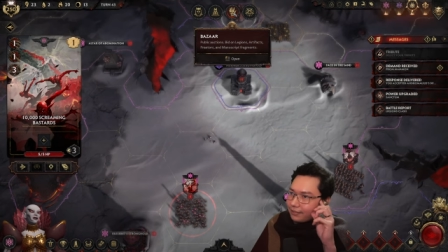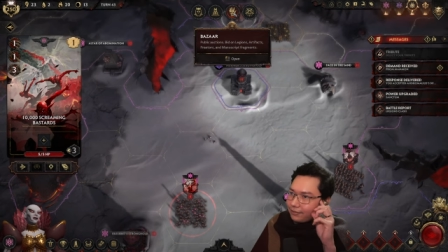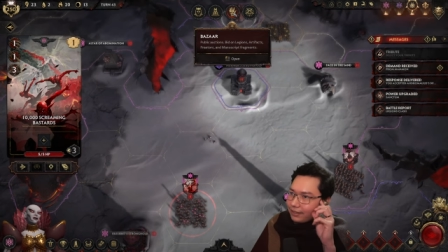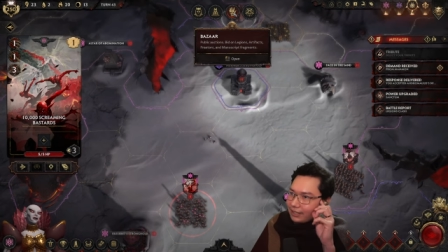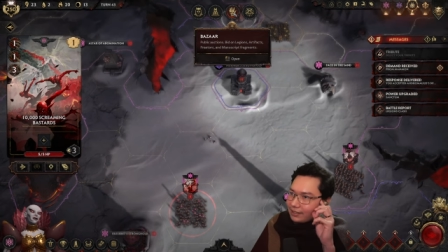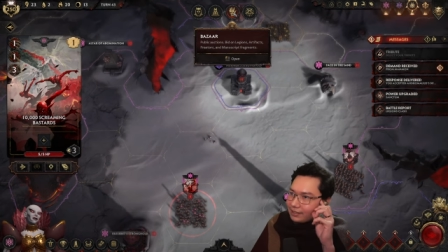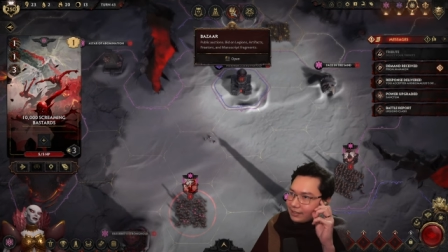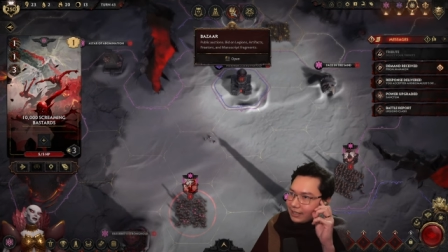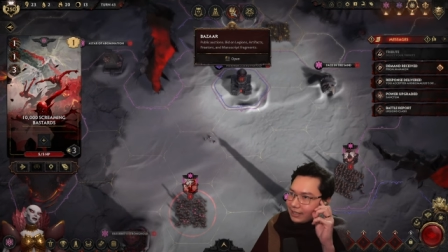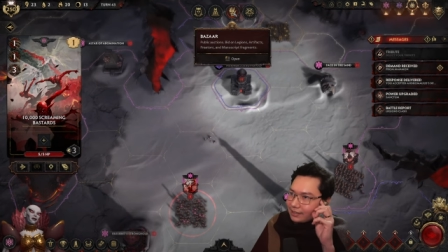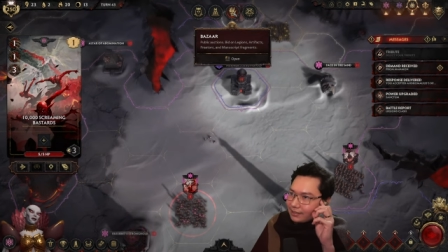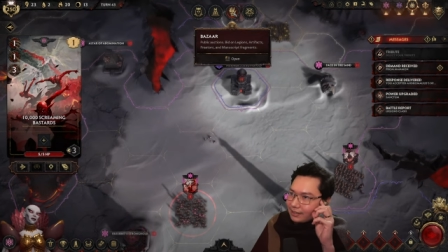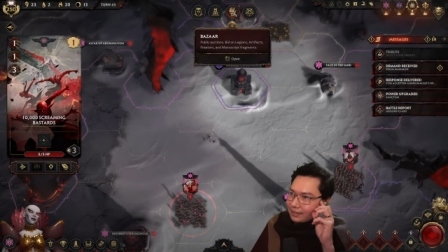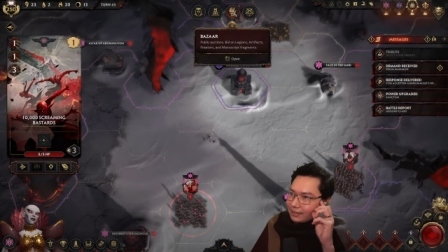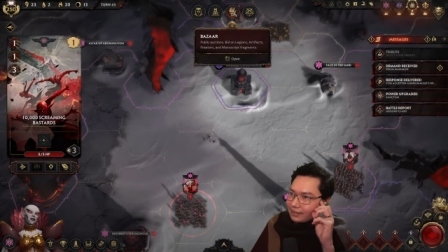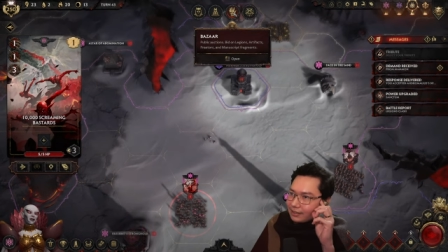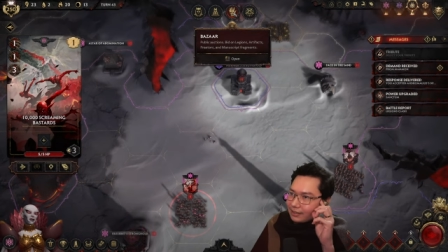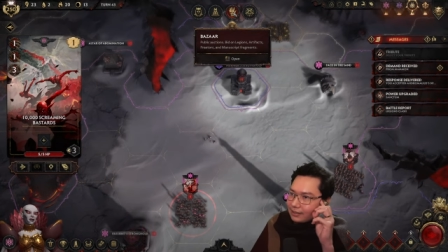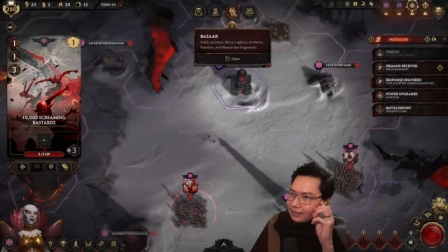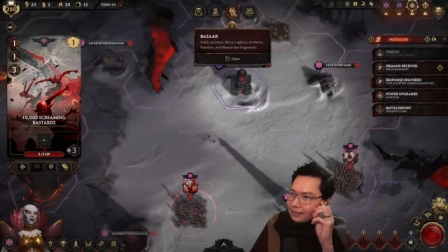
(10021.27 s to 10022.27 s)
a
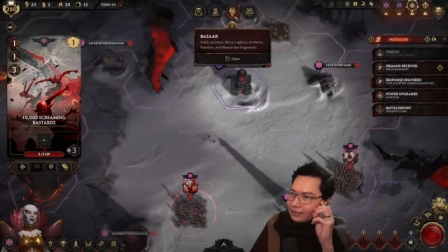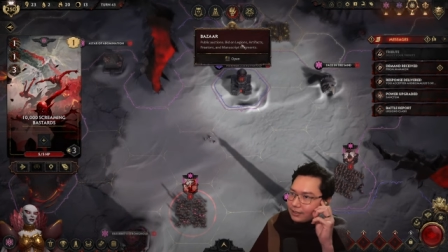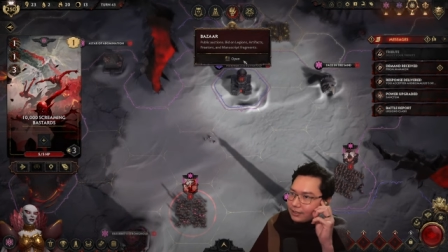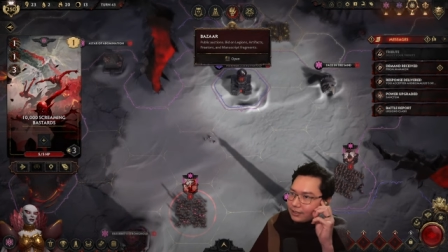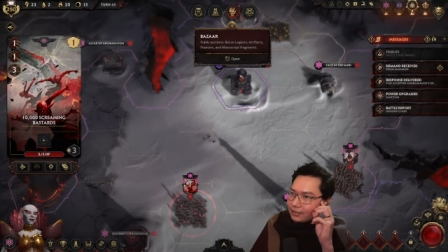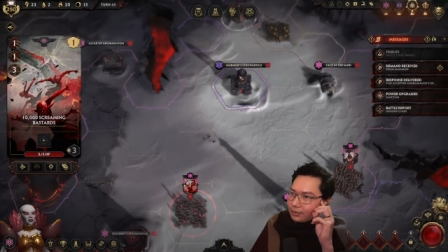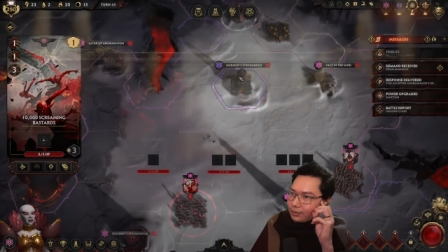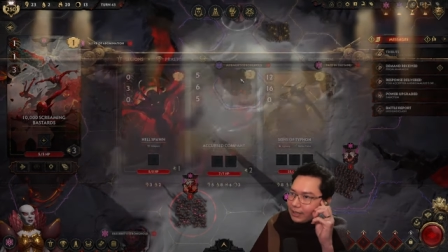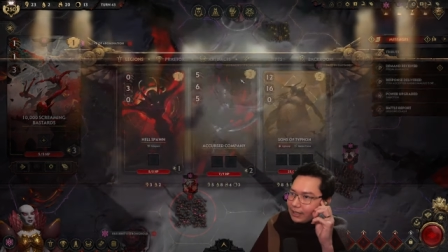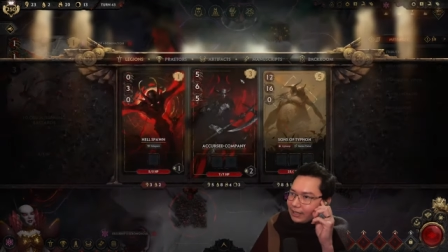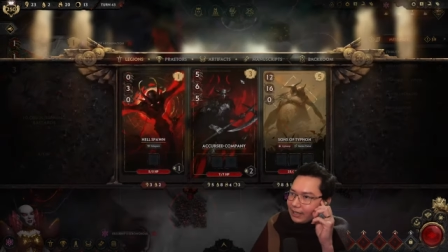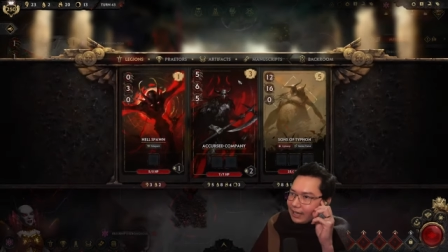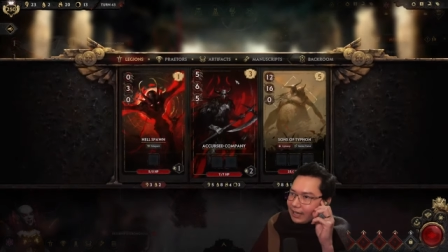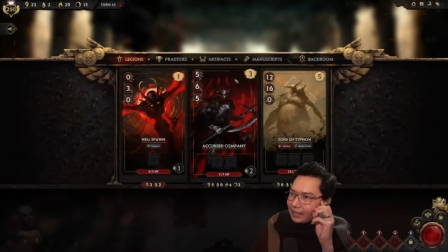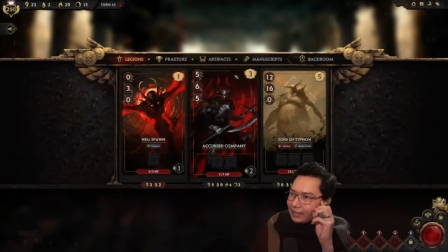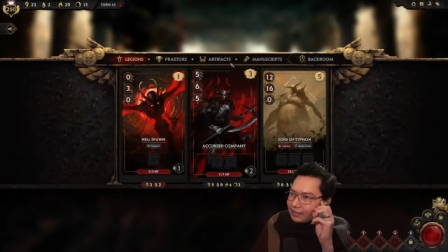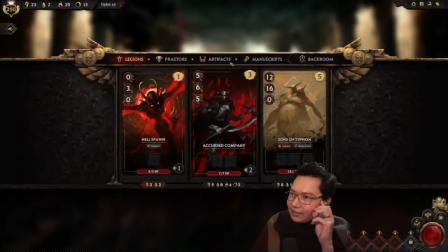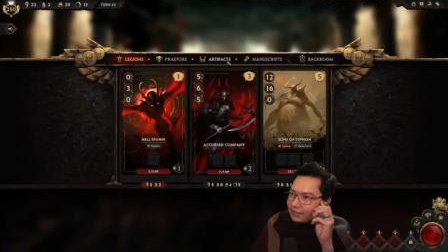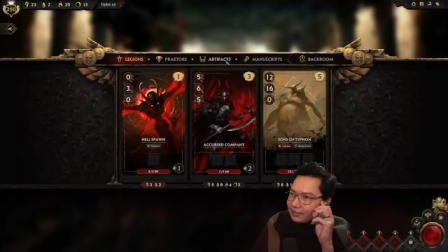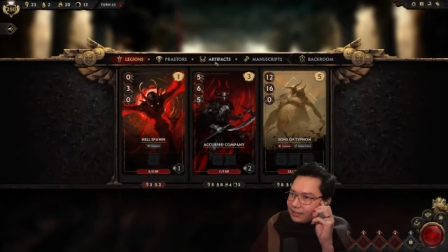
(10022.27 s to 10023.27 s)
vendetta. So what I
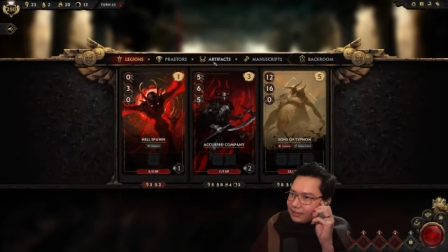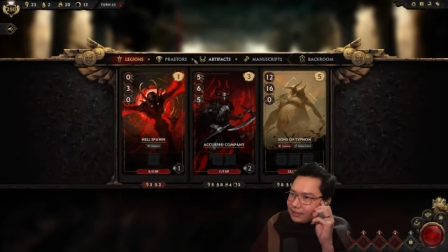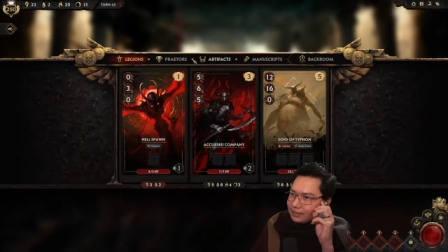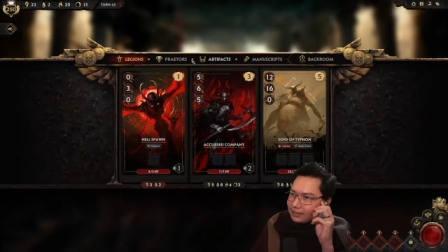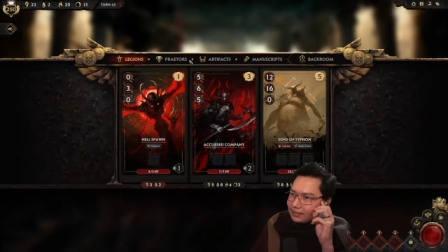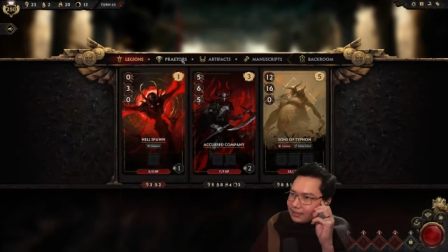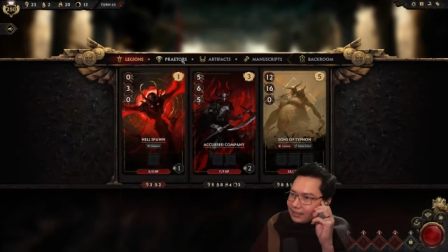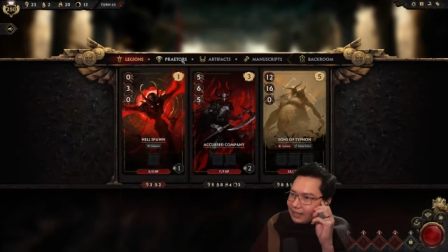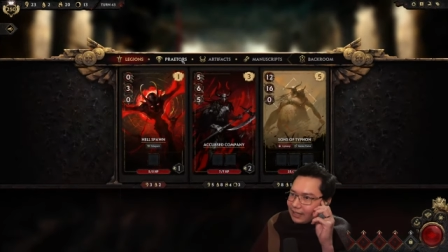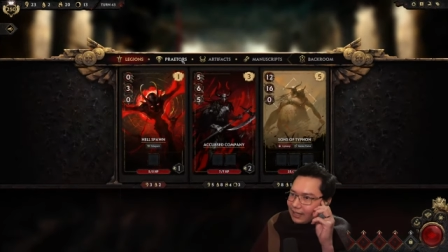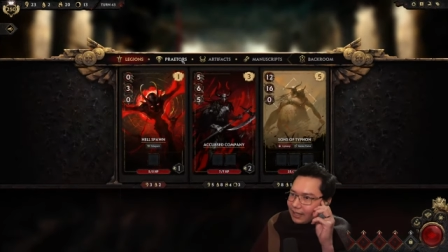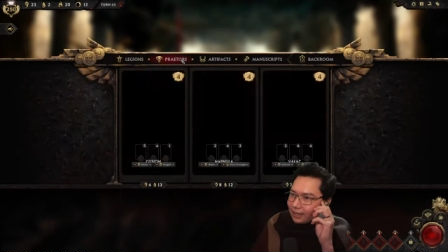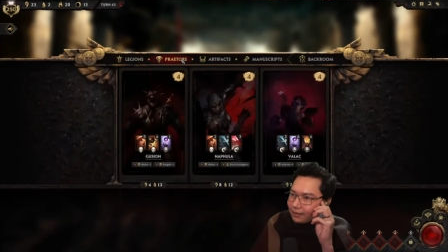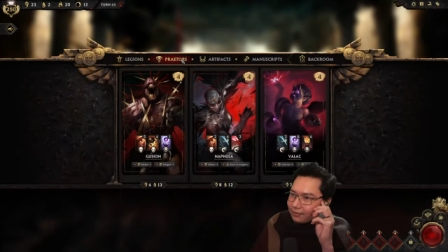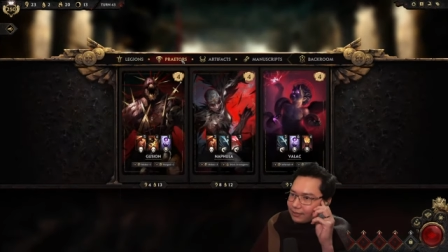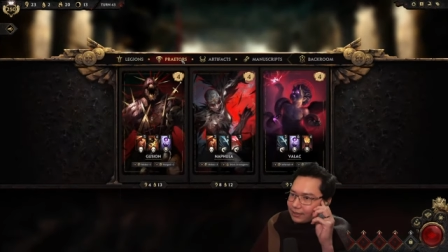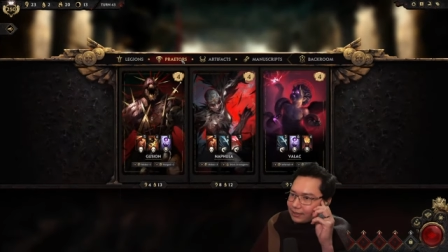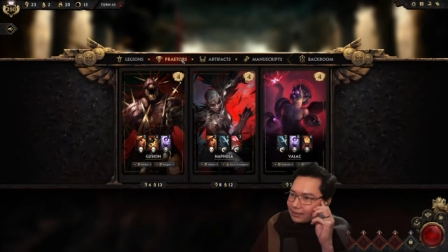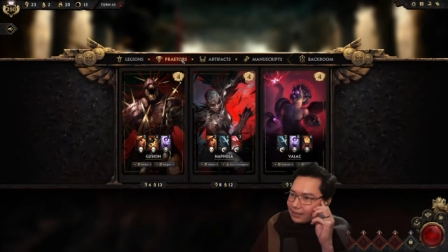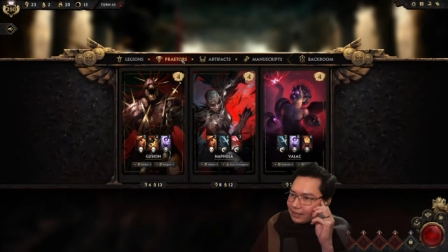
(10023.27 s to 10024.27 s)
actually need to have
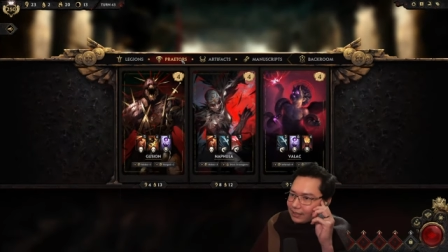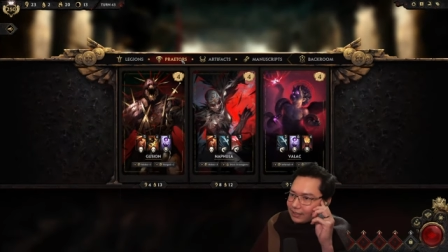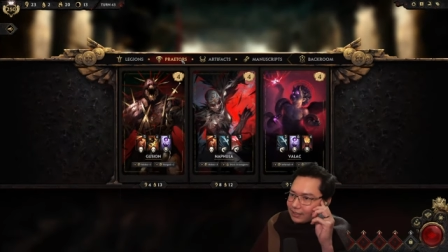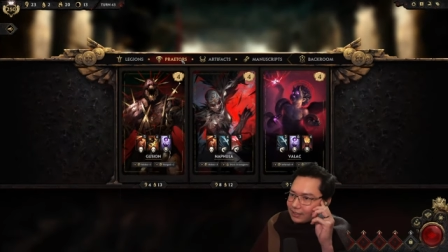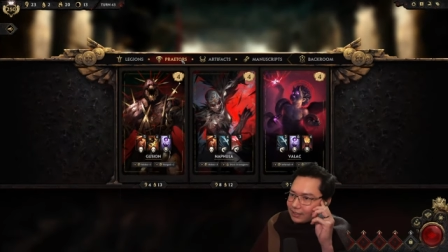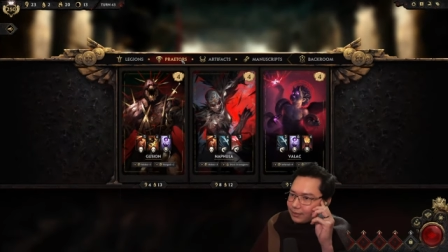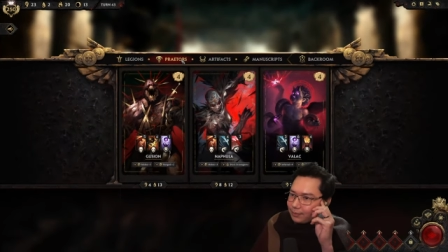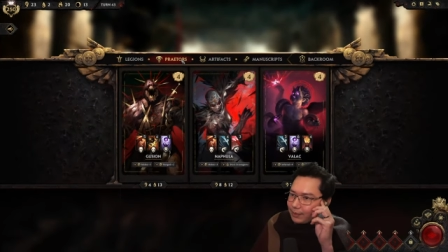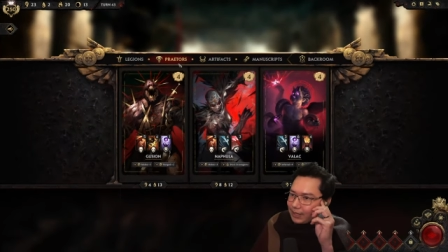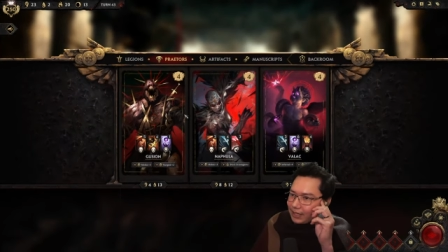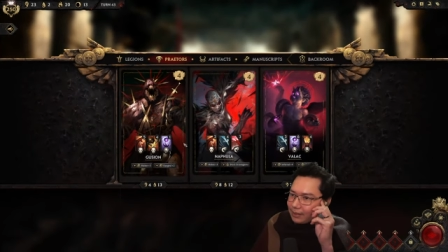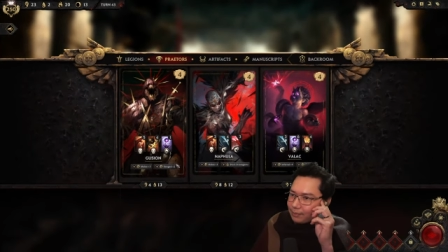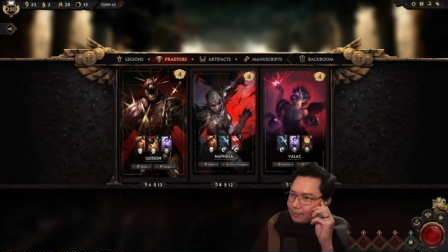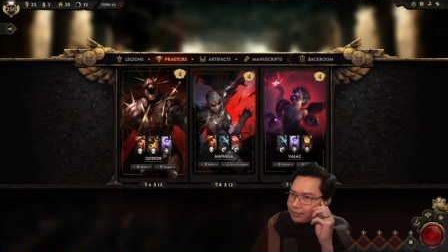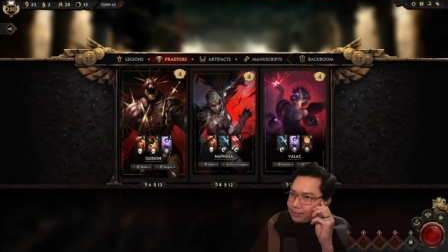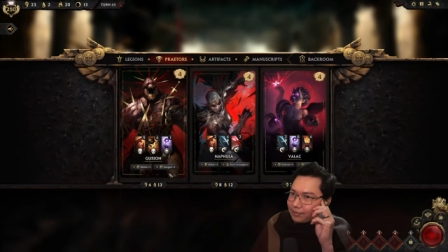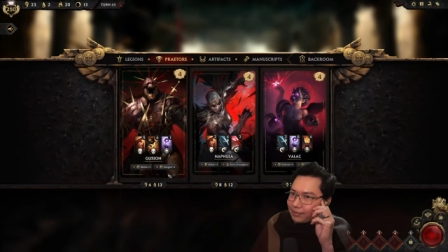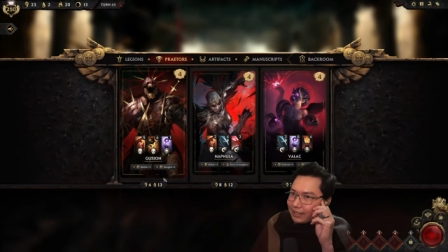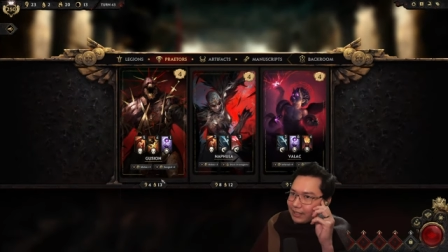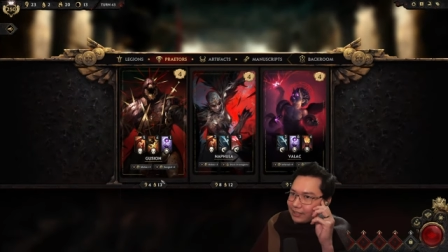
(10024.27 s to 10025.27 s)
is like a spare
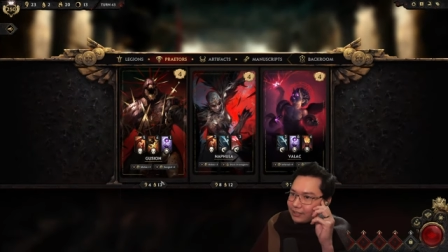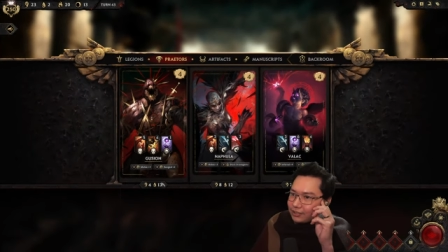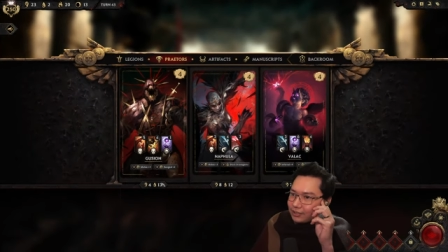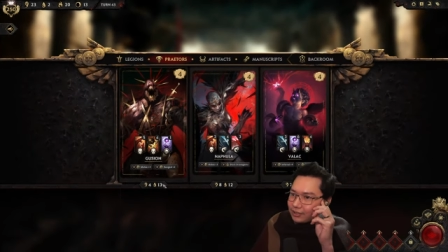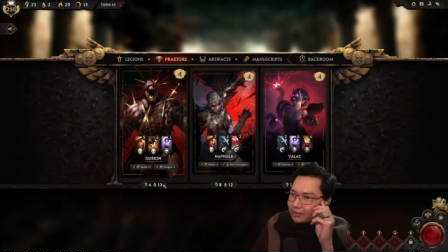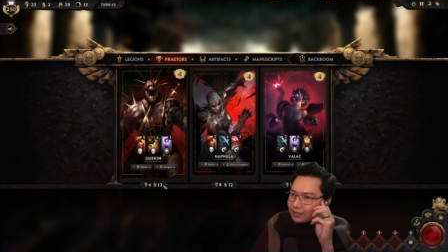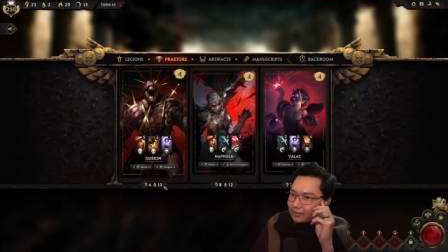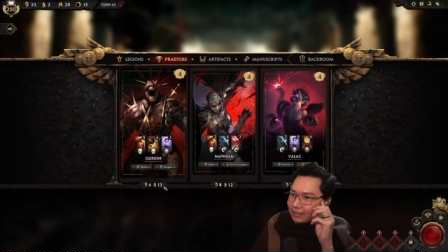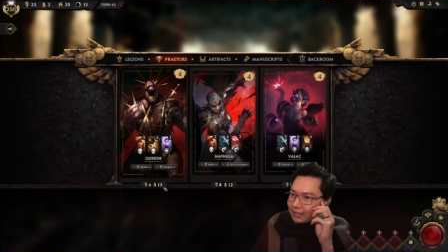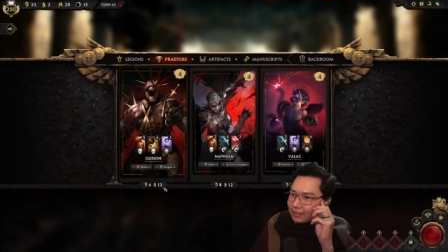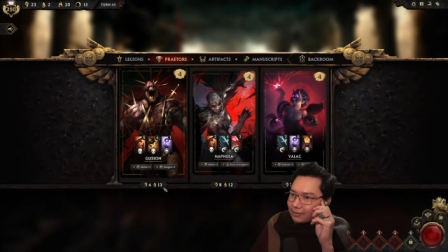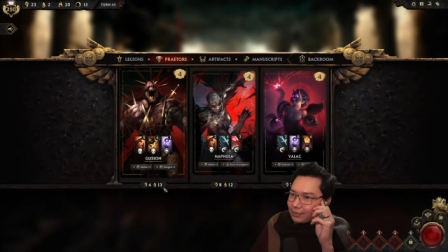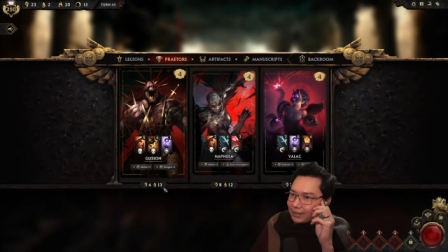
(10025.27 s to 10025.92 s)
Praetor around,